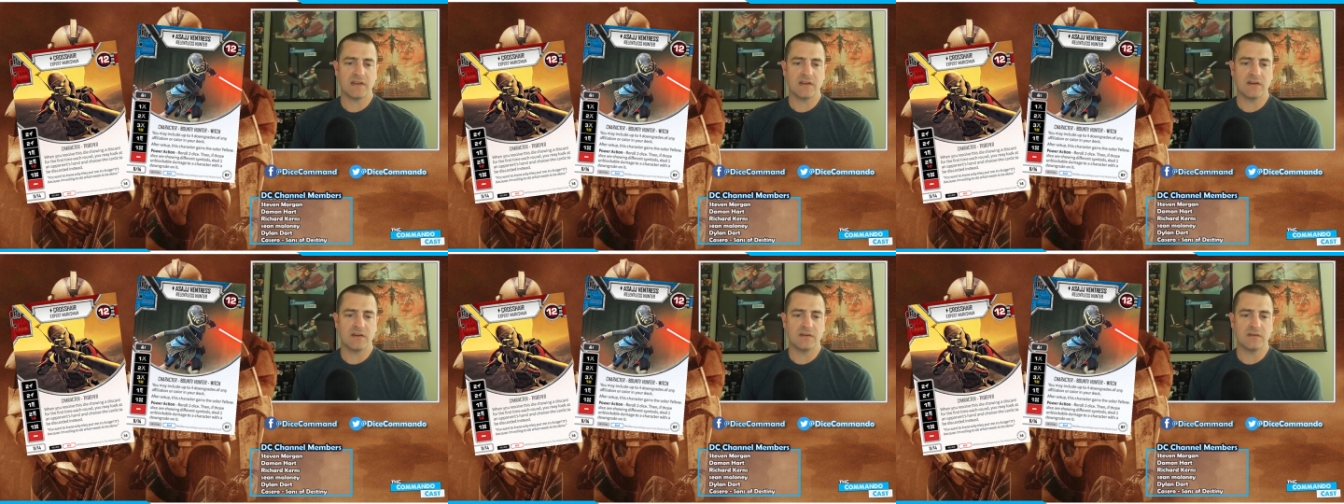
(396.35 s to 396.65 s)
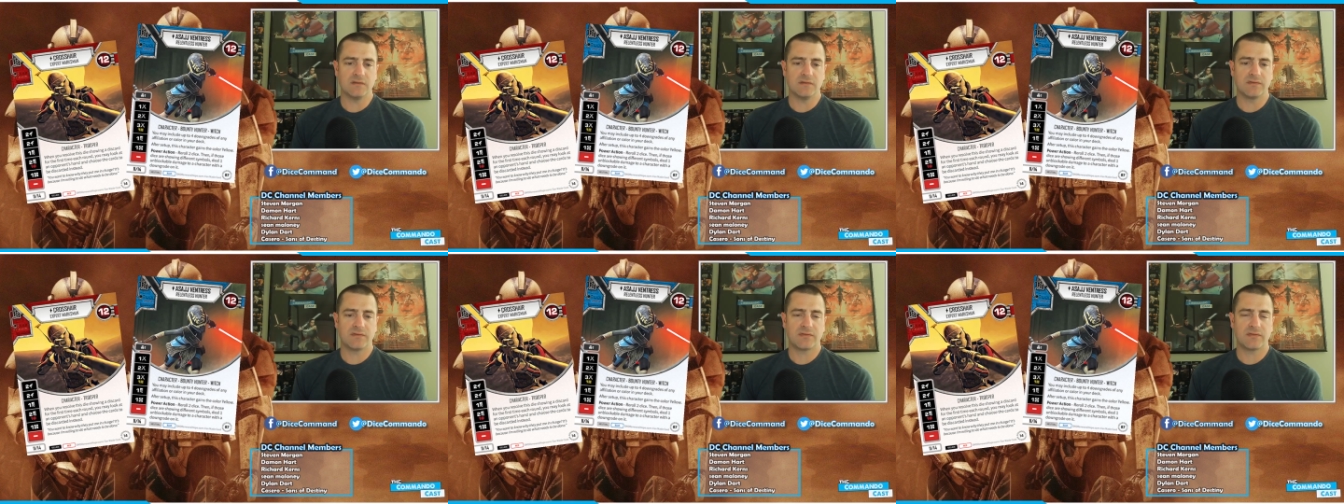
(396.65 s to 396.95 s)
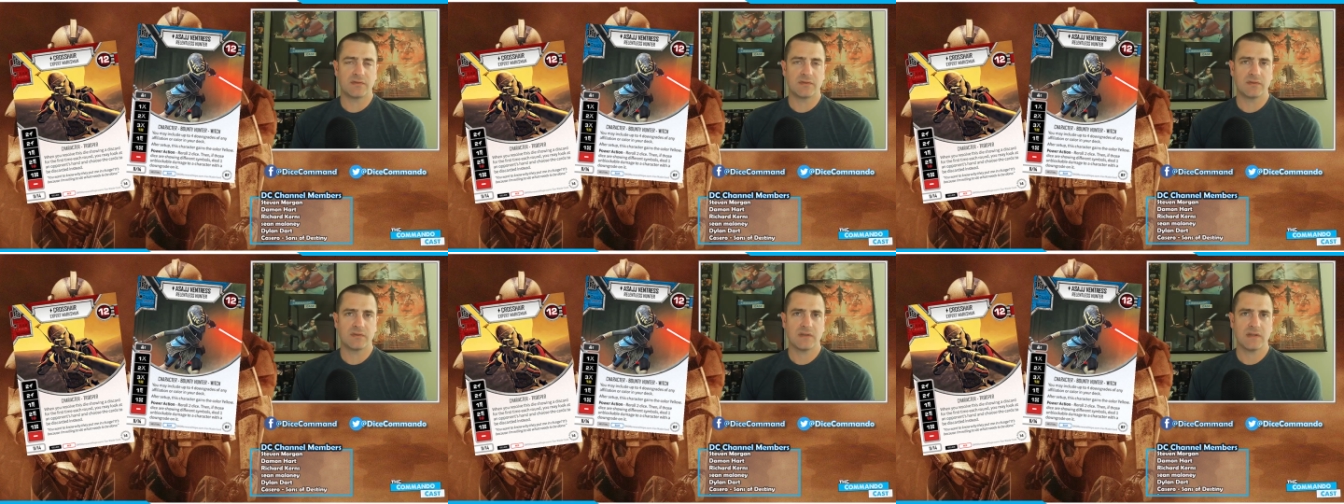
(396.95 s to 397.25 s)

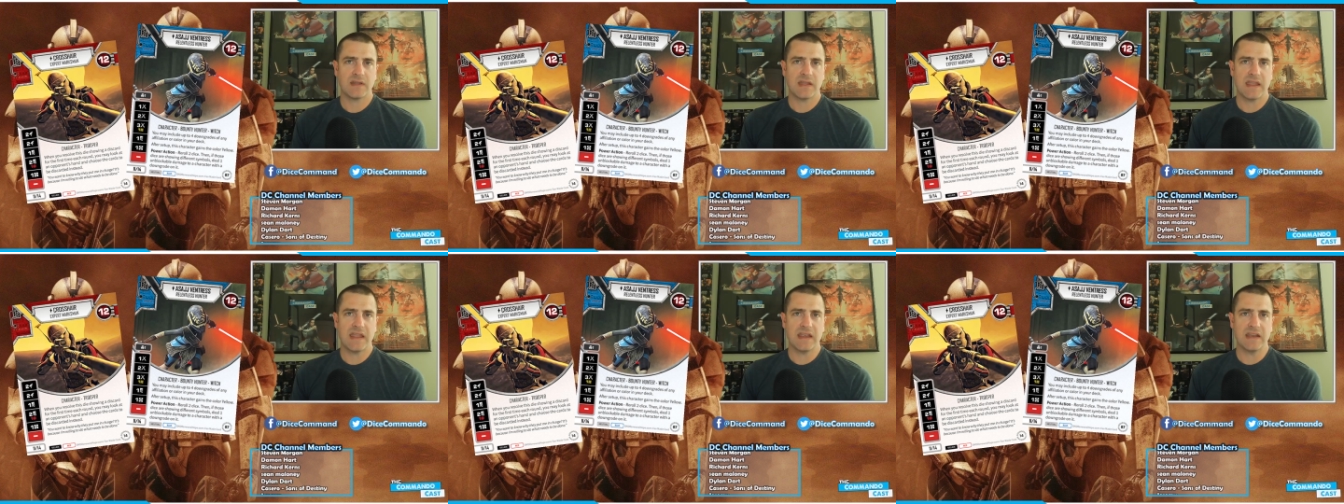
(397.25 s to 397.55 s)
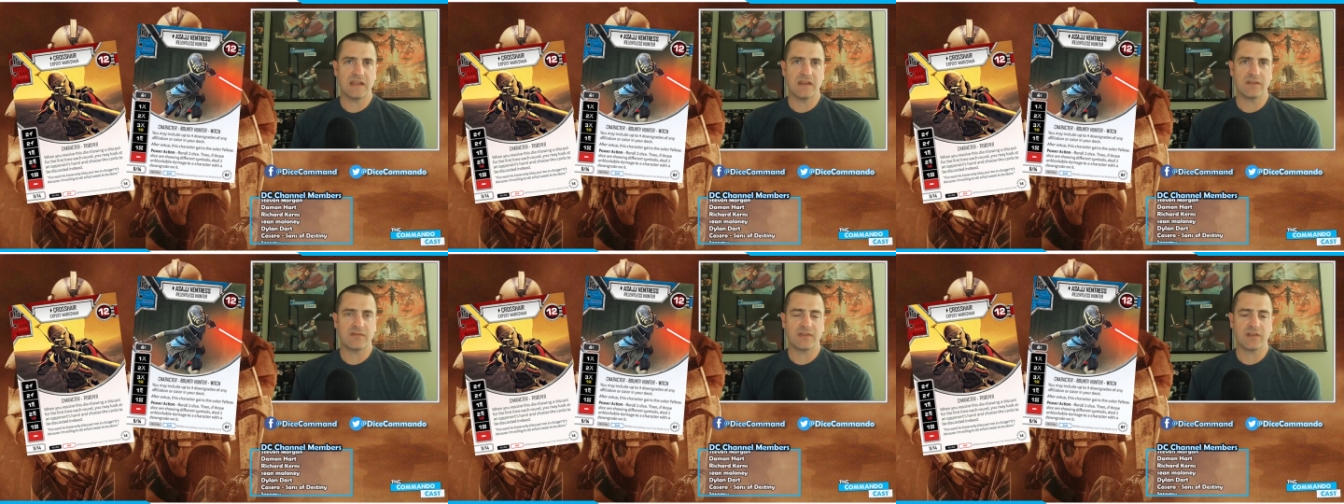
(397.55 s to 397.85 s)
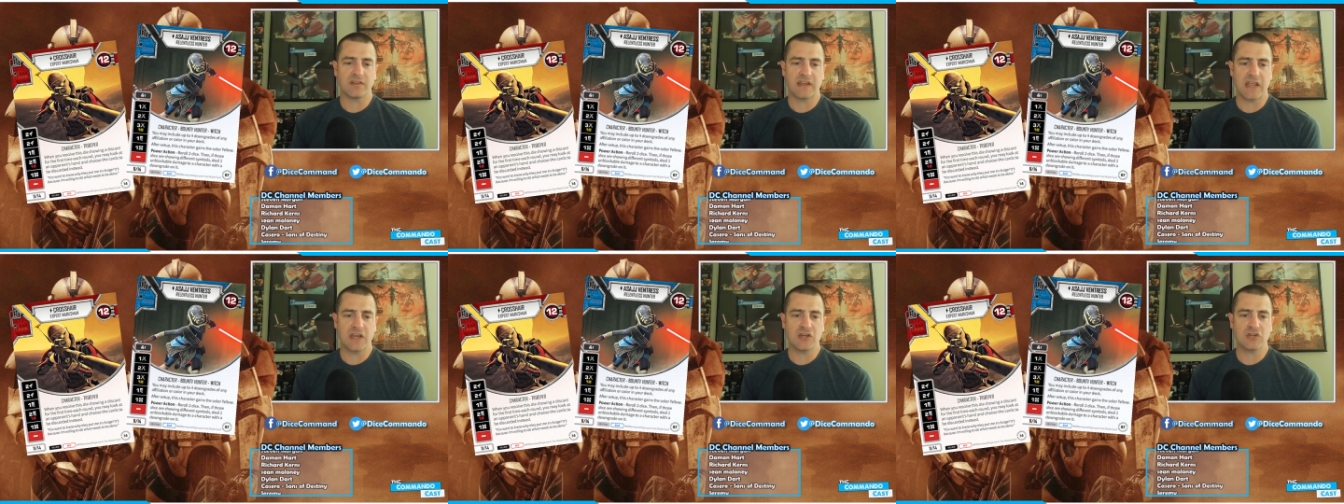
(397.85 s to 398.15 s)
of any
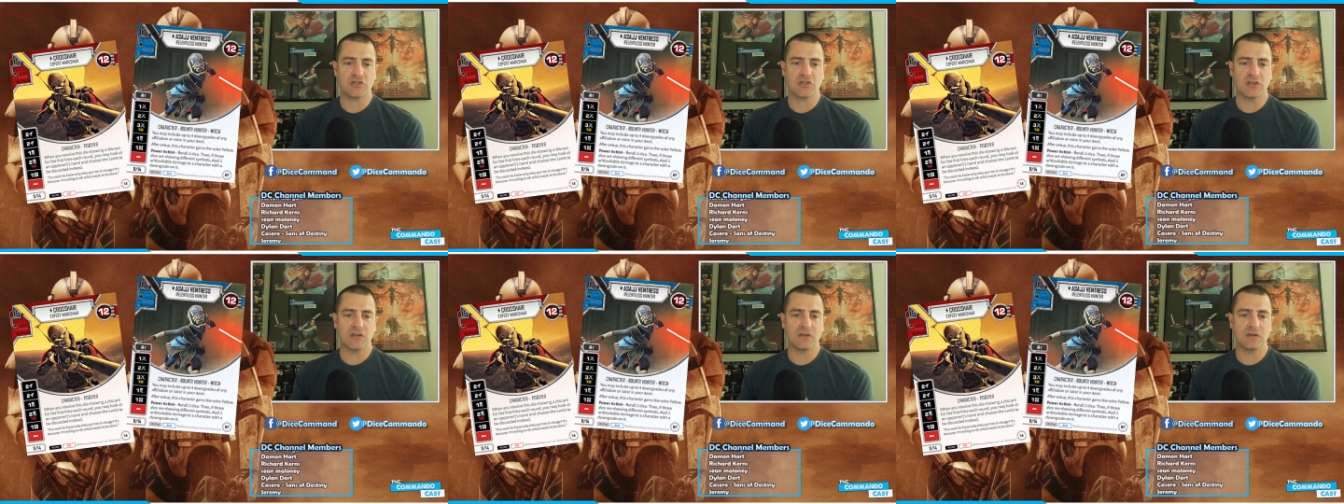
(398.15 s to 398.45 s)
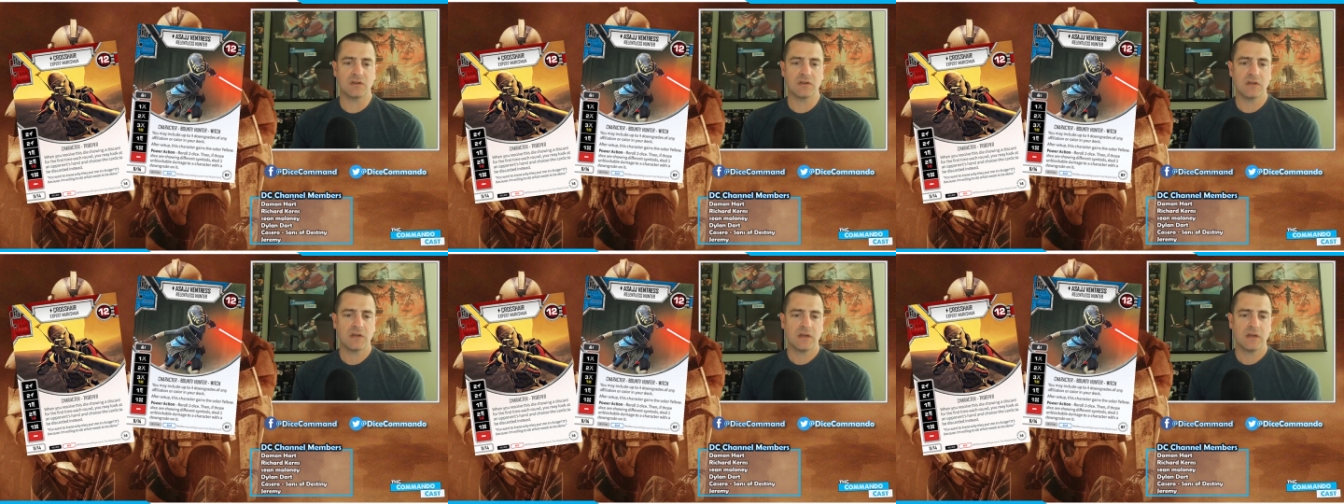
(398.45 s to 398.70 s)
affiliation